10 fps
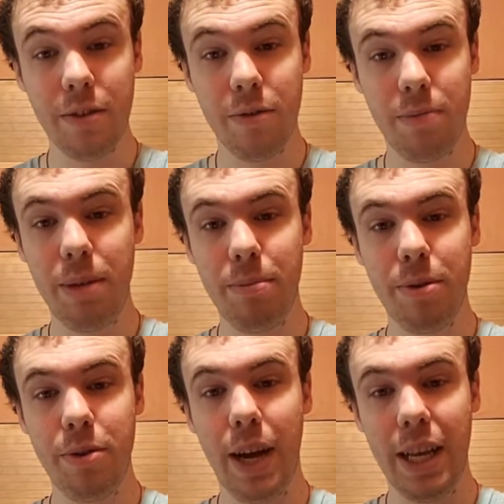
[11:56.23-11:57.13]
with people
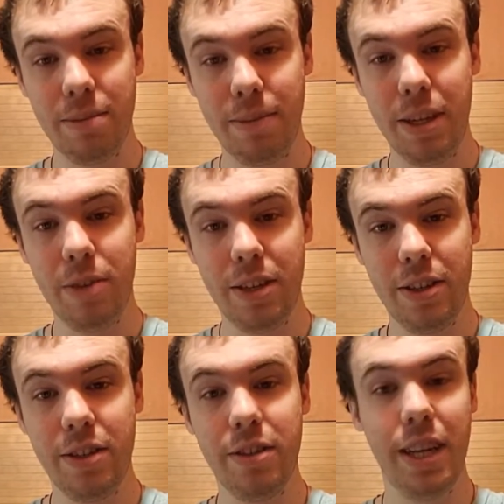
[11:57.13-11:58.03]
who ask me
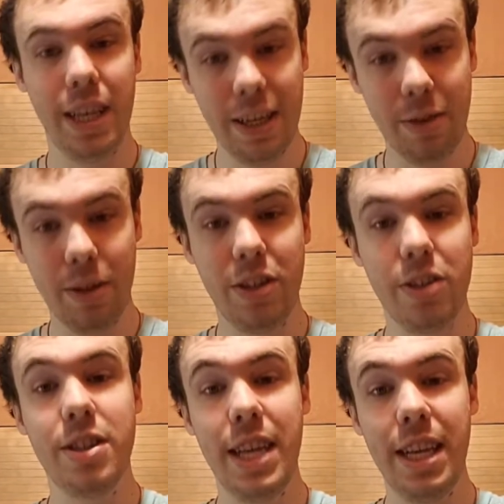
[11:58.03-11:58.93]
questions, and I get
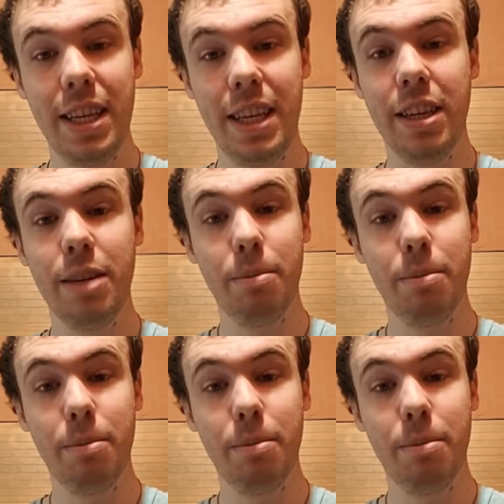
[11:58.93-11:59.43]
questions daily,